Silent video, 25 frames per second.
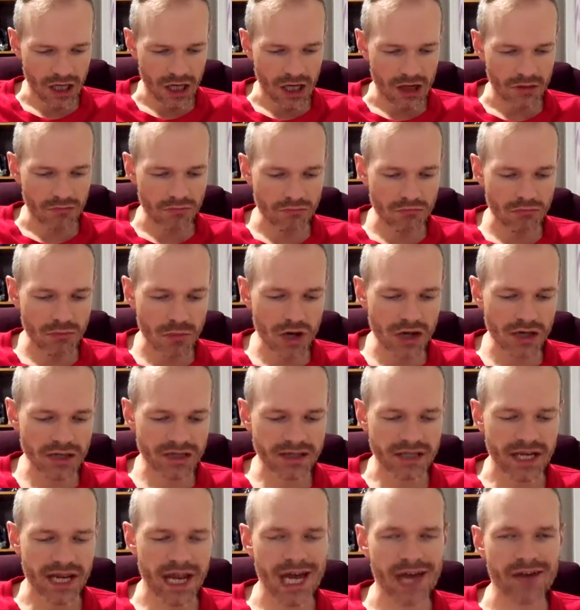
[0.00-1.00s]

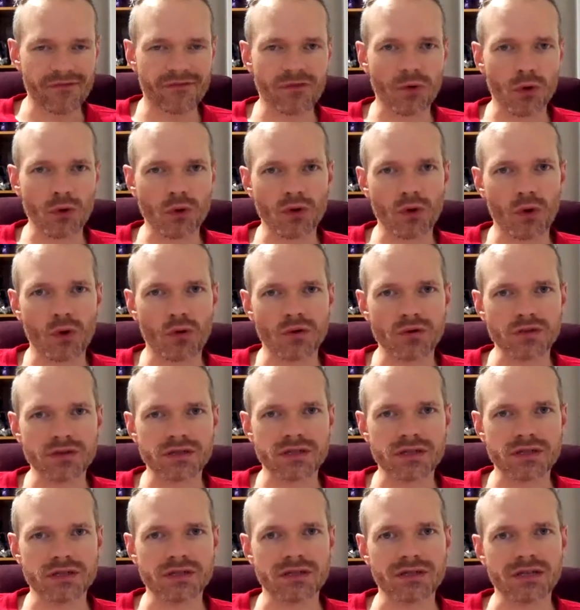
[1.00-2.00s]
Must have 4
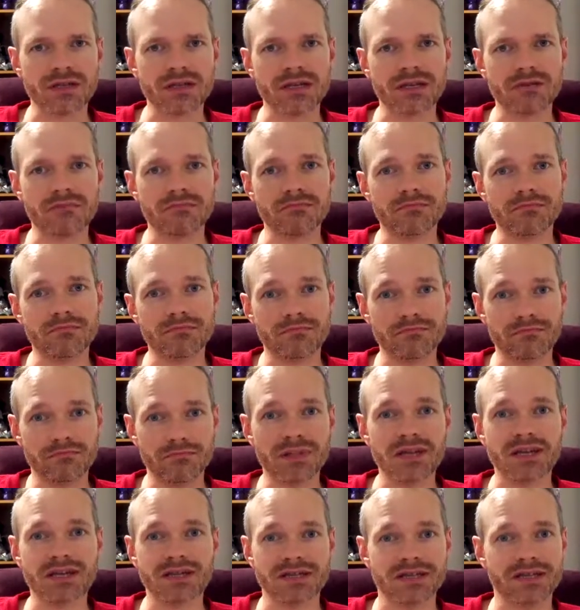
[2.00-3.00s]
doors and
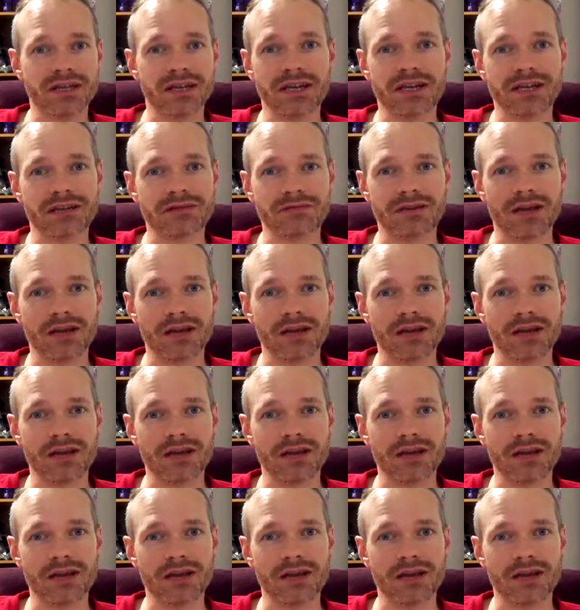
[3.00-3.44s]
be a sedan.